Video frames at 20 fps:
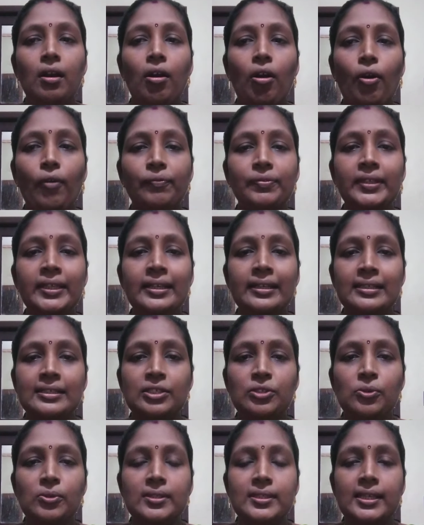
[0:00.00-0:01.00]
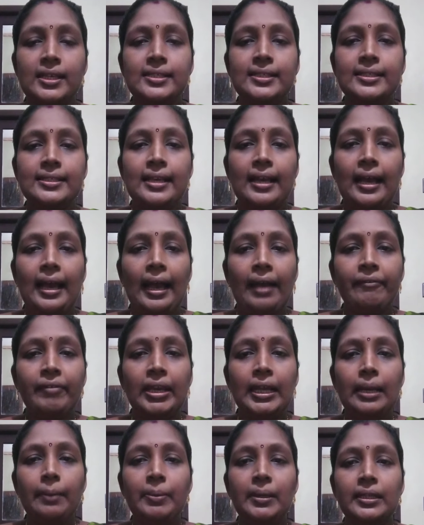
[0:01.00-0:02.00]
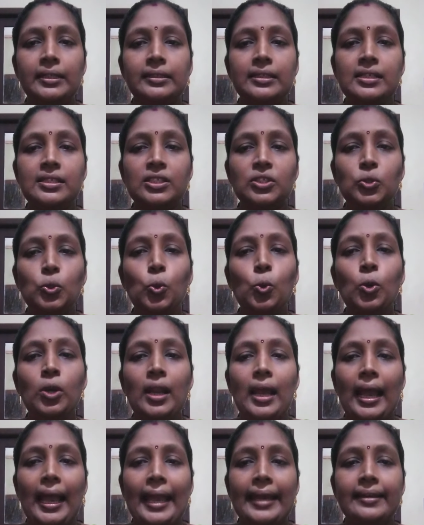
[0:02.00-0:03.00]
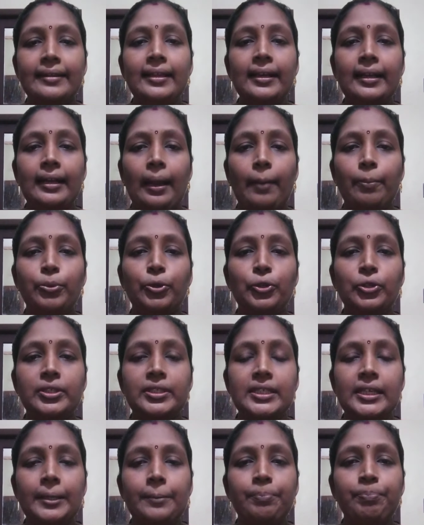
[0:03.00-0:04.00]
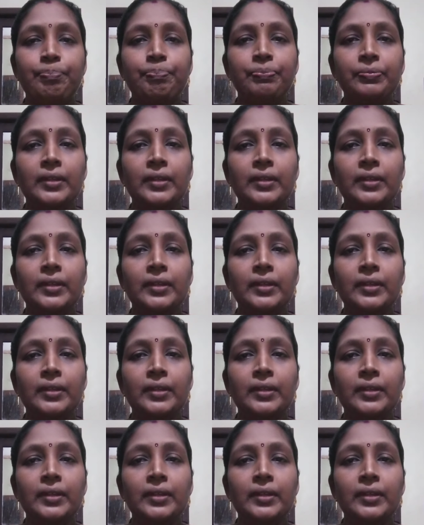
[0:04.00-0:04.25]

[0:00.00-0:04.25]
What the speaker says: of the resources available in the school and the community.